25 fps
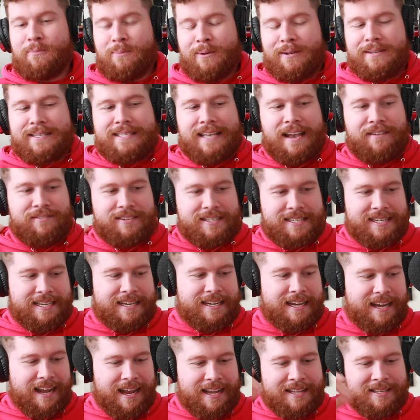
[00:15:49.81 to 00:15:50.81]
OnePlus
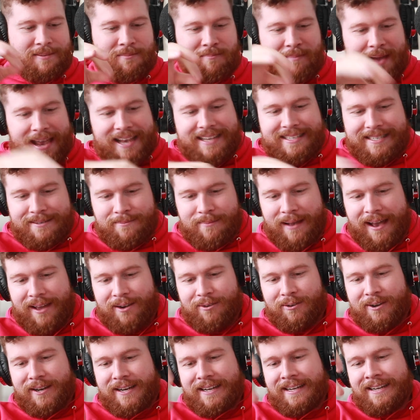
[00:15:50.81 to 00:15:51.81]
seventy is amazing
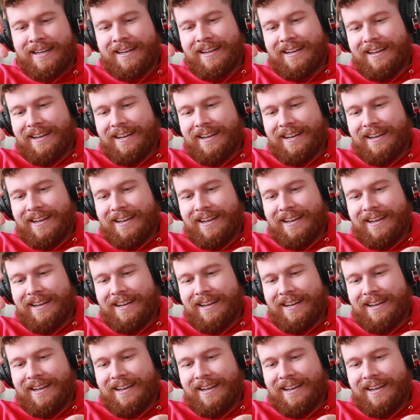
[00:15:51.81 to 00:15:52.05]
battery.